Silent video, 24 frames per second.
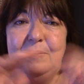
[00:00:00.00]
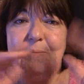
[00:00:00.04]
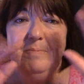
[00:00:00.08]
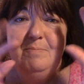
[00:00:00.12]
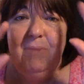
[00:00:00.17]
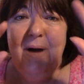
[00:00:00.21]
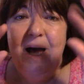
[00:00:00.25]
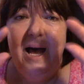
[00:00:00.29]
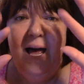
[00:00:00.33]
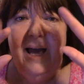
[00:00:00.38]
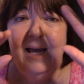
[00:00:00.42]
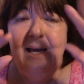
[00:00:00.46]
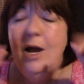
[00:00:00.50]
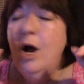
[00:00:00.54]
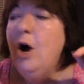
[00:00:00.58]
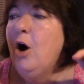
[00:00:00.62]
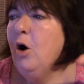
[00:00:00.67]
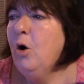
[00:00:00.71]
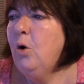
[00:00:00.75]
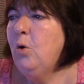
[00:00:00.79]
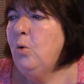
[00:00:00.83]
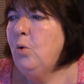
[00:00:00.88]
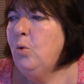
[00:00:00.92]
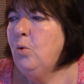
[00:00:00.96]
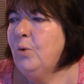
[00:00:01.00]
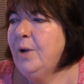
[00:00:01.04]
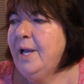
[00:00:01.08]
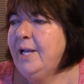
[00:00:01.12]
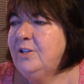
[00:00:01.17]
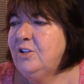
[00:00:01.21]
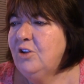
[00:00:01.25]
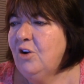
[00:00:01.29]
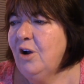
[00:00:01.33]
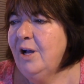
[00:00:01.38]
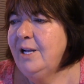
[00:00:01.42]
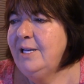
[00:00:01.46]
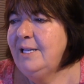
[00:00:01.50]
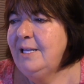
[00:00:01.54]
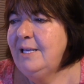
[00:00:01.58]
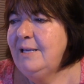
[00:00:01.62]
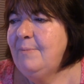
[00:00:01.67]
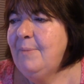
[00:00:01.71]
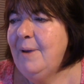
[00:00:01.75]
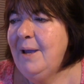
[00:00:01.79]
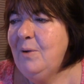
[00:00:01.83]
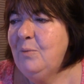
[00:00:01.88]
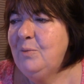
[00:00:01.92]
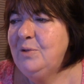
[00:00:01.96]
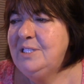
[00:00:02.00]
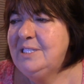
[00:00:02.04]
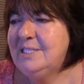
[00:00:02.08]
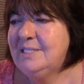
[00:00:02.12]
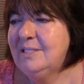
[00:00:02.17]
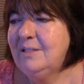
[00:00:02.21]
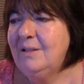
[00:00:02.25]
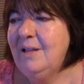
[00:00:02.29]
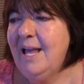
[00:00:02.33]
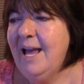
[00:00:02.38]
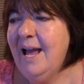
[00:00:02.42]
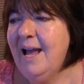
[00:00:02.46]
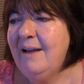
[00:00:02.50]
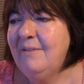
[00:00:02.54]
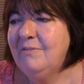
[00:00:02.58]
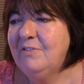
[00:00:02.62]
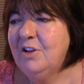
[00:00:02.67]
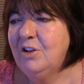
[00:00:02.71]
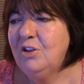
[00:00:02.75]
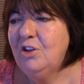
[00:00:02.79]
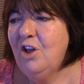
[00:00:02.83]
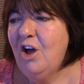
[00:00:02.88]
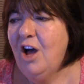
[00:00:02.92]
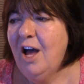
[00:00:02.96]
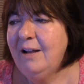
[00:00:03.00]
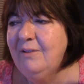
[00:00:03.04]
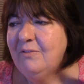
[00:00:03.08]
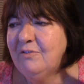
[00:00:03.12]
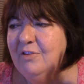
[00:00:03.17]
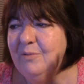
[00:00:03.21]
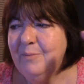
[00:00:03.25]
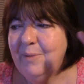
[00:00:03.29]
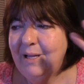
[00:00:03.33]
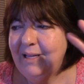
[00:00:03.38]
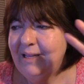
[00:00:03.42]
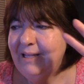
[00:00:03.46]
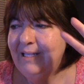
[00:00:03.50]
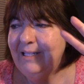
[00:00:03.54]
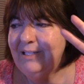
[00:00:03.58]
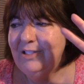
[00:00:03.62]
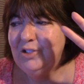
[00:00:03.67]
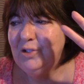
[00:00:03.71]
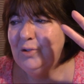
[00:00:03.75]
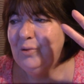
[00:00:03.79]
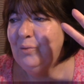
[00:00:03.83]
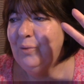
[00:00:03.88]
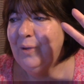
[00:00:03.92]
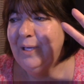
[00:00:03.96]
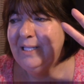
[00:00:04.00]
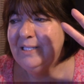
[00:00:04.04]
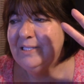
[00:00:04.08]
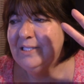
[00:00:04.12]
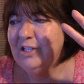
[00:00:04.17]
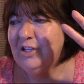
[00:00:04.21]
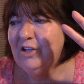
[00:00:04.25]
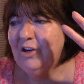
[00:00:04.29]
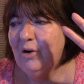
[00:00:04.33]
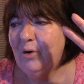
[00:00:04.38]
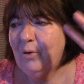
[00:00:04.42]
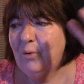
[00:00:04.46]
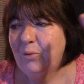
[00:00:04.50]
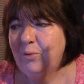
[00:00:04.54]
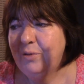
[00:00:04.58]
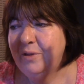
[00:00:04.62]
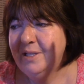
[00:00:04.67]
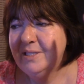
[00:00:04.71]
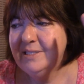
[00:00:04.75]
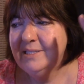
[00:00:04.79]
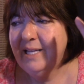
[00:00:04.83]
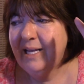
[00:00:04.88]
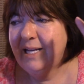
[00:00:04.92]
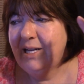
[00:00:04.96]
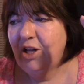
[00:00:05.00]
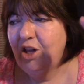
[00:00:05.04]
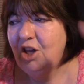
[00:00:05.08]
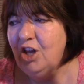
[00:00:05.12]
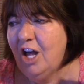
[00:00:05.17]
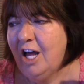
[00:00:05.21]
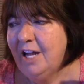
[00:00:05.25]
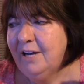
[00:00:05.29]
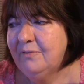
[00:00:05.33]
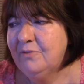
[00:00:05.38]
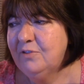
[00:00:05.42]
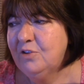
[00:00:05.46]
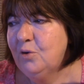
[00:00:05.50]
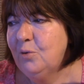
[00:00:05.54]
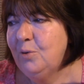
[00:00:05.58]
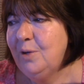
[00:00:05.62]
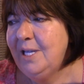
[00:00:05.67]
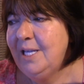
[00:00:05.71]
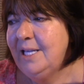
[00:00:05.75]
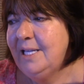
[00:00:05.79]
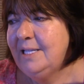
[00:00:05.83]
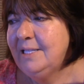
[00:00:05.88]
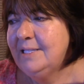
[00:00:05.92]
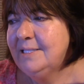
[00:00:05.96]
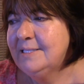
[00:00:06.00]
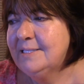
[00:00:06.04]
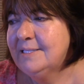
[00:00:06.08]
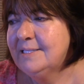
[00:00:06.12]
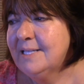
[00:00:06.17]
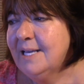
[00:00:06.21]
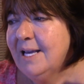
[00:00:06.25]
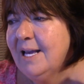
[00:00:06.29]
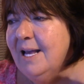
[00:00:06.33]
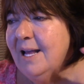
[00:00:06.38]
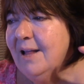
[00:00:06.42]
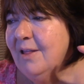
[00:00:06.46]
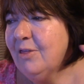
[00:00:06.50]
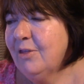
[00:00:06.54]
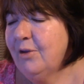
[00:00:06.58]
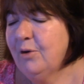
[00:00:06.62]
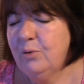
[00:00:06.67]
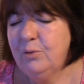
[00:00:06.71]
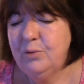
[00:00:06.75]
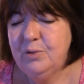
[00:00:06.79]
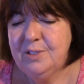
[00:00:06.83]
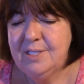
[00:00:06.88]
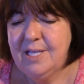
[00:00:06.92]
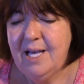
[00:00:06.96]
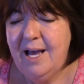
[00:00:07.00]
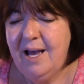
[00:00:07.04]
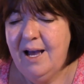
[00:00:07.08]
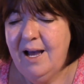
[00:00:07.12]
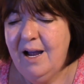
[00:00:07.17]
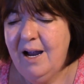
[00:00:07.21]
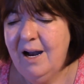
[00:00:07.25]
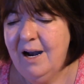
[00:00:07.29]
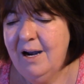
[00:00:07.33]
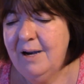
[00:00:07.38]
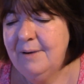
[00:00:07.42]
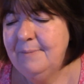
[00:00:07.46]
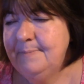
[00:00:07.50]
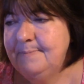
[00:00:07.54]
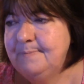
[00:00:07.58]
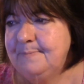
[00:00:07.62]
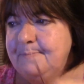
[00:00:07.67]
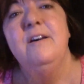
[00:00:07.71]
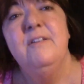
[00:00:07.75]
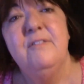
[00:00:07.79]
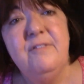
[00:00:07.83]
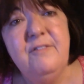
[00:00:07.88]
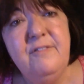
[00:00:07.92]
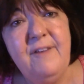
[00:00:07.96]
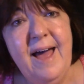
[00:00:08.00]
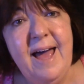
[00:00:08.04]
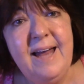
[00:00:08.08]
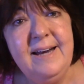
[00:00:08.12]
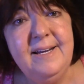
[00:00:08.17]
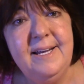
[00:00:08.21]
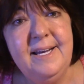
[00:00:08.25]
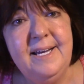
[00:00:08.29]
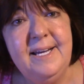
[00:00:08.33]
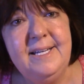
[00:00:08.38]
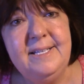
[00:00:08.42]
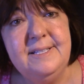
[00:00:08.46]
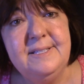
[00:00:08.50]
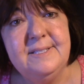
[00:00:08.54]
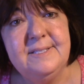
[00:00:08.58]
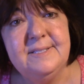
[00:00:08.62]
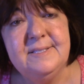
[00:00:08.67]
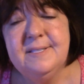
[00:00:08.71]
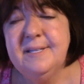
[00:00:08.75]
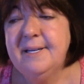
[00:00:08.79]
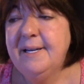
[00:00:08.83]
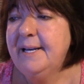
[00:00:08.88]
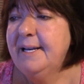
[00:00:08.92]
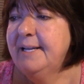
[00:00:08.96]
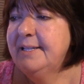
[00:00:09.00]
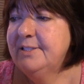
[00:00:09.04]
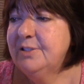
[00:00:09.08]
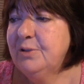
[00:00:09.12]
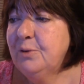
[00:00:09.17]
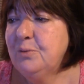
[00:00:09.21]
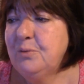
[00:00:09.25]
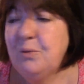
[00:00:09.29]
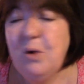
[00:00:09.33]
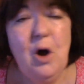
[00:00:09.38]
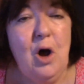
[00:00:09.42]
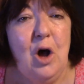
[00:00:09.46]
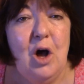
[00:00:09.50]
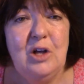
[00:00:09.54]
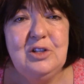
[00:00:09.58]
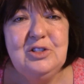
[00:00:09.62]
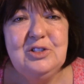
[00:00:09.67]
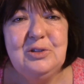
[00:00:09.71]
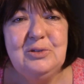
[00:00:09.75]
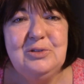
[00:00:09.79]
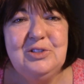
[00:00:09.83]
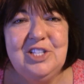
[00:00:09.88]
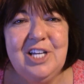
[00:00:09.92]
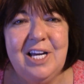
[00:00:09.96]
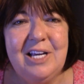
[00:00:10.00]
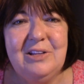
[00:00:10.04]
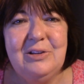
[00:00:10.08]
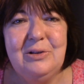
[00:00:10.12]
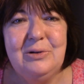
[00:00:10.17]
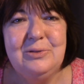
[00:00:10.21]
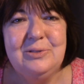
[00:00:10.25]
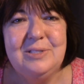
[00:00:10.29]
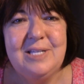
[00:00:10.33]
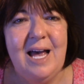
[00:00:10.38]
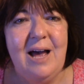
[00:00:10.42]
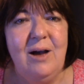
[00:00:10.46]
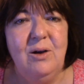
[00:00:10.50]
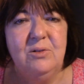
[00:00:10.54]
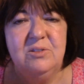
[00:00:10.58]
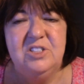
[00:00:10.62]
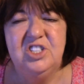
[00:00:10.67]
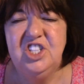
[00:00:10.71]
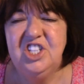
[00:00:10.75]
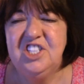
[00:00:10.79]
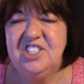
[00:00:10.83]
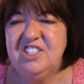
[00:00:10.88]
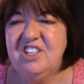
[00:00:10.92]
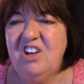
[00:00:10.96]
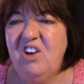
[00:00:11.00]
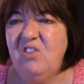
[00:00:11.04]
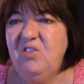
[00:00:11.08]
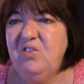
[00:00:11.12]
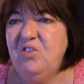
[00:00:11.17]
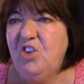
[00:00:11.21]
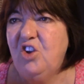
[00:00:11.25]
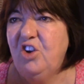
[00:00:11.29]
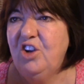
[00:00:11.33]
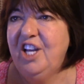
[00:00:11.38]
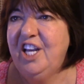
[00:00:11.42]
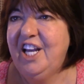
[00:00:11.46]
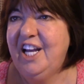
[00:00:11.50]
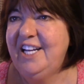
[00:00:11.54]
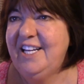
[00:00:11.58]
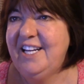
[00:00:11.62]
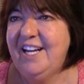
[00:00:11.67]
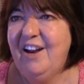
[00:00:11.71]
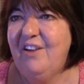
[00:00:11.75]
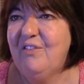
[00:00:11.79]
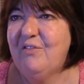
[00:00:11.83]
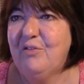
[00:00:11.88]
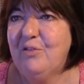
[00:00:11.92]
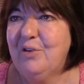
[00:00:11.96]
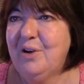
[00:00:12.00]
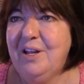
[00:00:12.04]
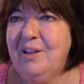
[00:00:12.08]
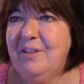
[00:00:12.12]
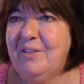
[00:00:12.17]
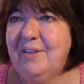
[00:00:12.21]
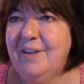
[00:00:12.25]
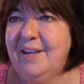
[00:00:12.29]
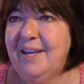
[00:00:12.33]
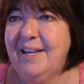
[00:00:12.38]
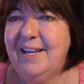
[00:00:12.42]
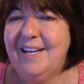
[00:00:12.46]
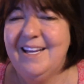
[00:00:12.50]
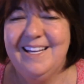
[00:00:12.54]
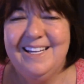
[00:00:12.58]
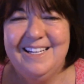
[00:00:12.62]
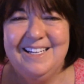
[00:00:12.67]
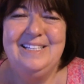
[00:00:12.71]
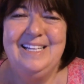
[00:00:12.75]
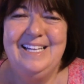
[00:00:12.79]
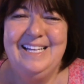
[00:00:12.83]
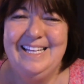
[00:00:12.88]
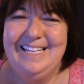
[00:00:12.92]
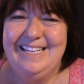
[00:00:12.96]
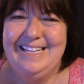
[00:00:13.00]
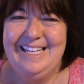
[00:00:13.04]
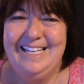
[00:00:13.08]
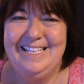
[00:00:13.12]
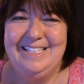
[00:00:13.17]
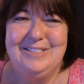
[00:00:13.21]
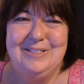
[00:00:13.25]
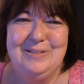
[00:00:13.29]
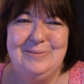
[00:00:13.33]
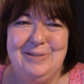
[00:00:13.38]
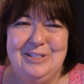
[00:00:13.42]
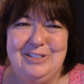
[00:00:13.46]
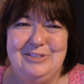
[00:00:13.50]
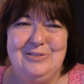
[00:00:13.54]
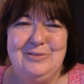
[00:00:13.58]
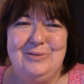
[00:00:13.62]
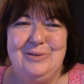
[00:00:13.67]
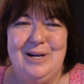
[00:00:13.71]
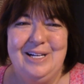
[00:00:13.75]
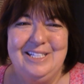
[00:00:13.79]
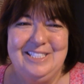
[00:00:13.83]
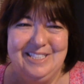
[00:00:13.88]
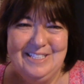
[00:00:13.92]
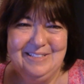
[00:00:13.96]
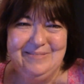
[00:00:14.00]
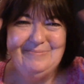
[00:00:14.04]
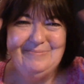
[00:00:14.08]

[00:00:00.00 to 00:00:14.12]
Bye. Oh, and on eBay, we still have the lot from I think two weeks ago. There's like a lot of greens. Those are fat eights. So also check those out. Just go look at everything. Thanks so much for watching.